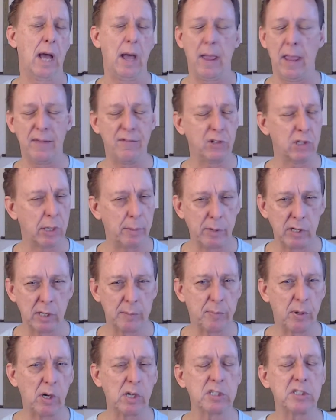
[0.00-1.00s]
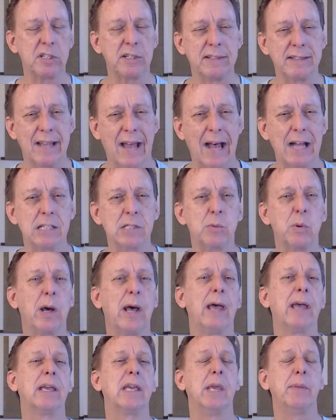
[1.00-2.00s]
Even though I'm a good person, that's why
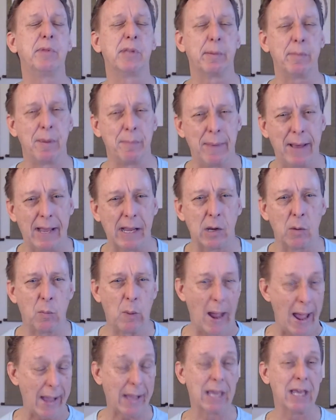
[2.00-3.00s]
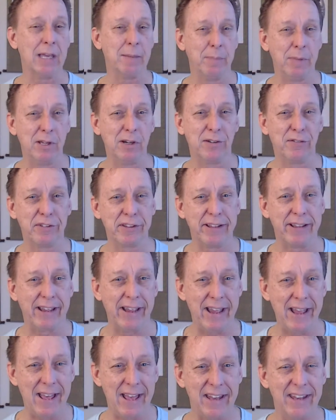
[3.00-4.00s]
it keeps coming back and whacking me over the
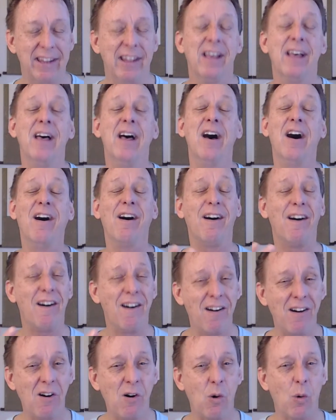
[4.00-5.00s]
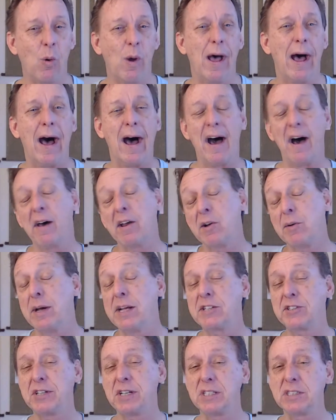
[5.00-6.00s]
head. Oh, how do I
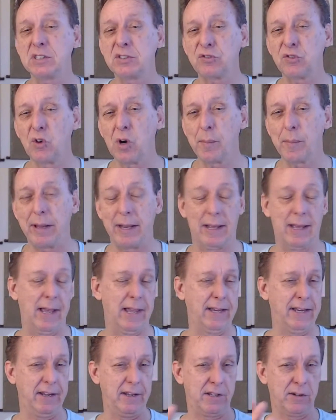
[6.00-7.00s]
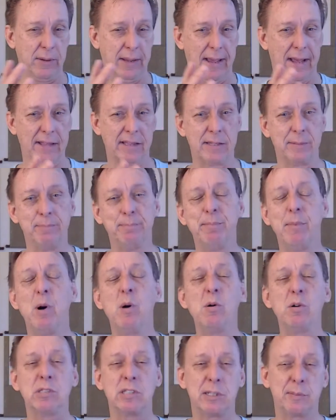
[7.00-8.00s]
transform it? I need to add the
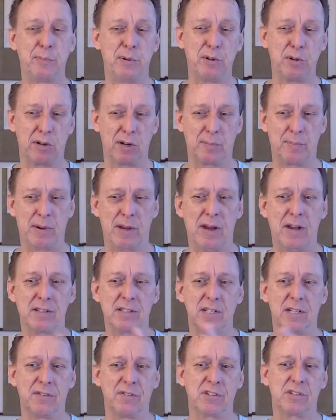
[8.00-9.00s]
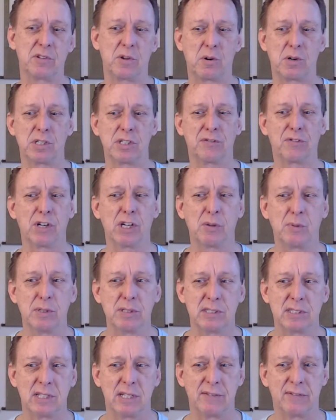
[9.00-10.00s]
most pure positive source
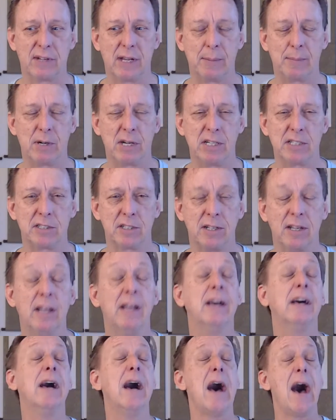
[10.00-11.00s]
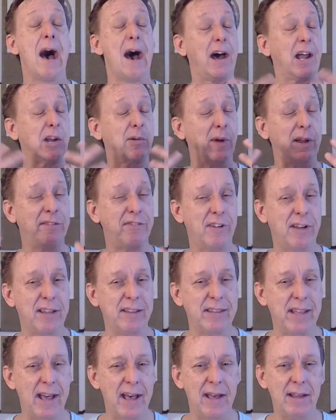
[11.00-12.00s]
frequency and vibration. How do I find
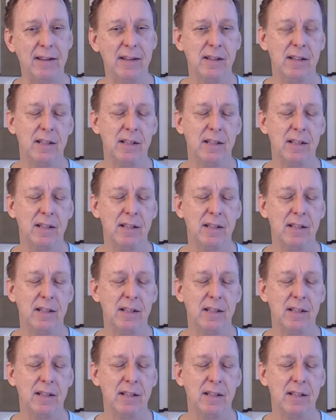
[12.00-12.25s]
that?